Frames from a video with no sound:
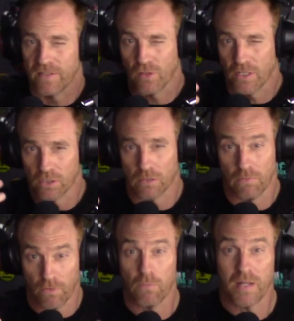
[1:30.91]
So I know some
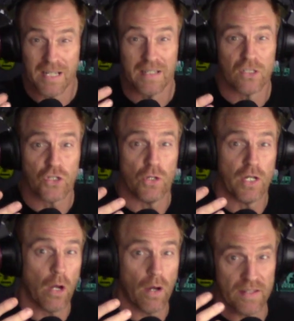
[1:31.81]
of you have been in the
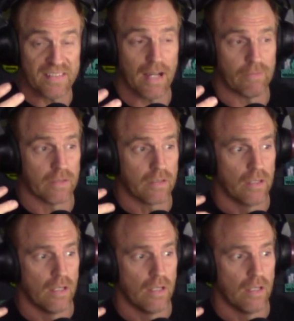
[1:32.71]
studio, others haven't.